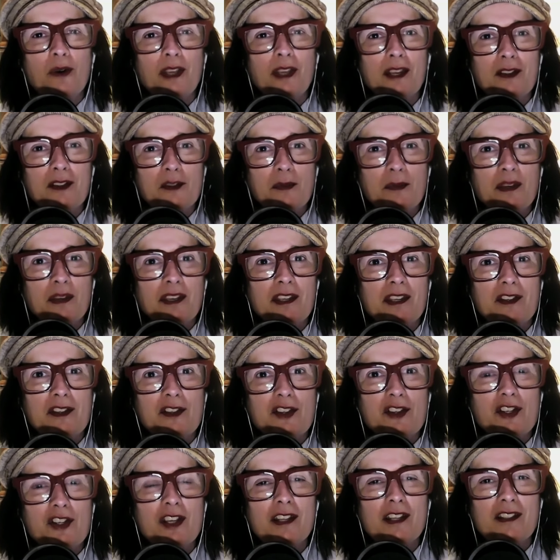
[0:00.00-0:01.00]
against
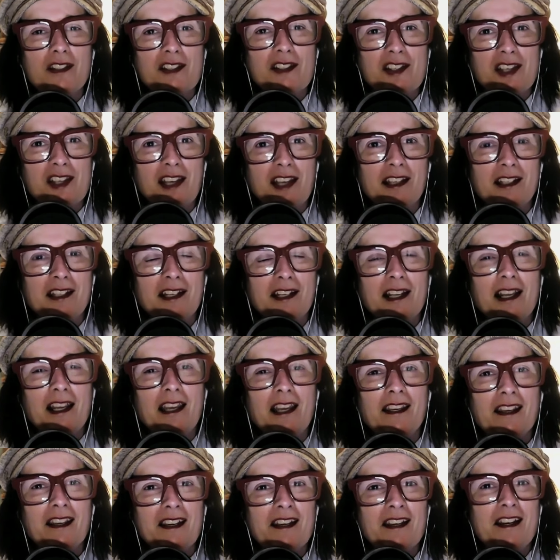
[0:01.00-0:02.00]
PSG in the second
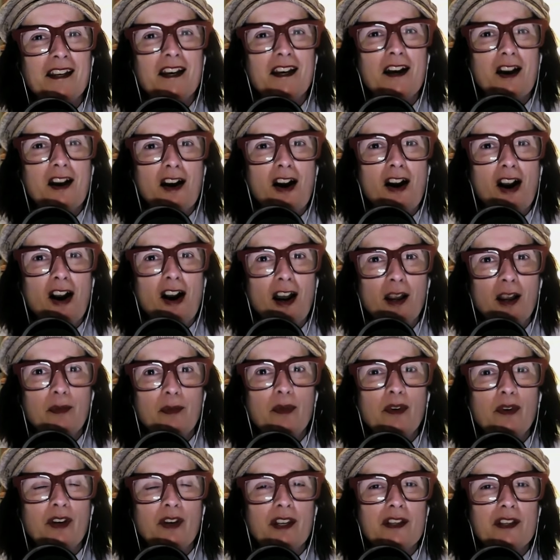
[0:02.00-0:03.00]
leg at
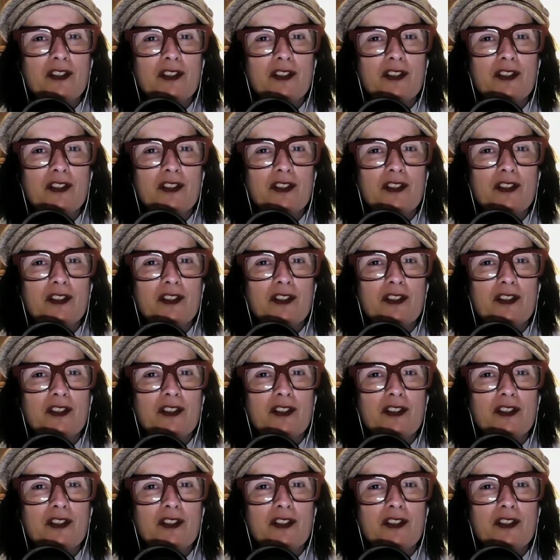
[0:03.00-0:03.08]
Highbury.